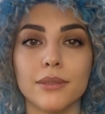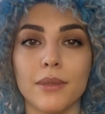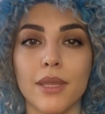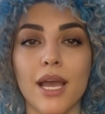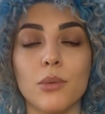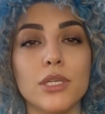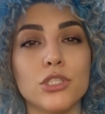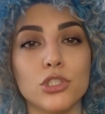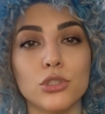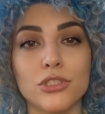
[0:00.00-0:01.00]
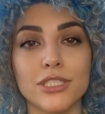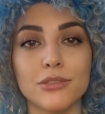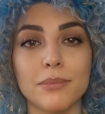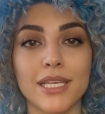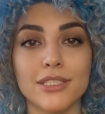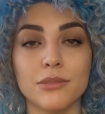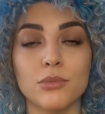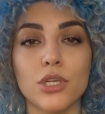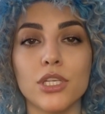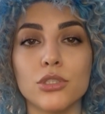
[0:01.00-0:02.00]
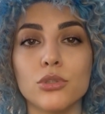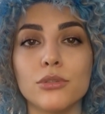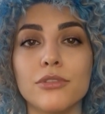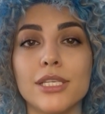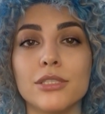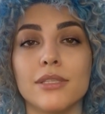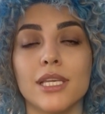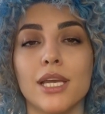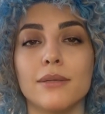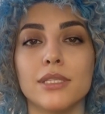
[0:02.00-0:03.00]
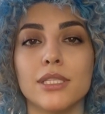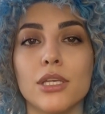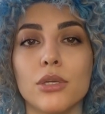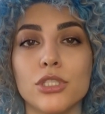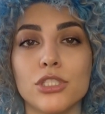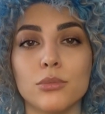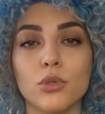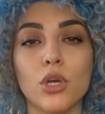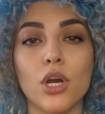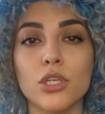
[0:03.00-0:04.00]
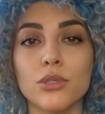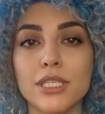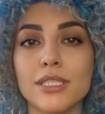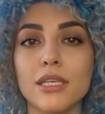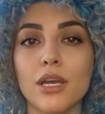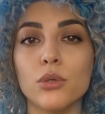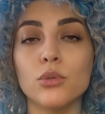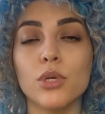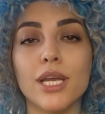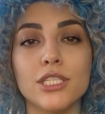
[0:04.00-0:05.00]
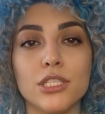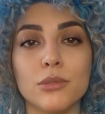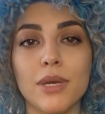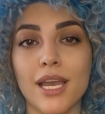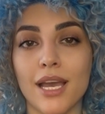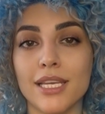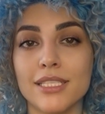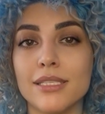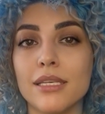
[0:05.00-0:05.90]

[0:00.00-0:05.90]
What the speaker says: I want to use this amazing product to effectively cover the noticeable hollowness right under my eyes.